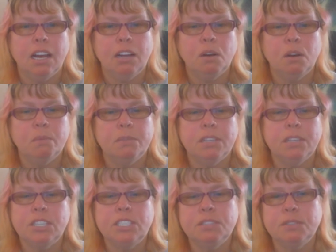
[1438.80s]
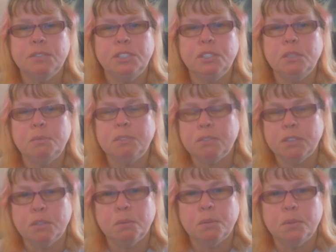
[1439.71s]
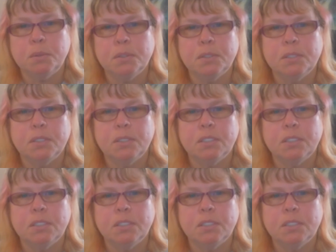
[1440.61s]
I hope, not just for you, but for the world,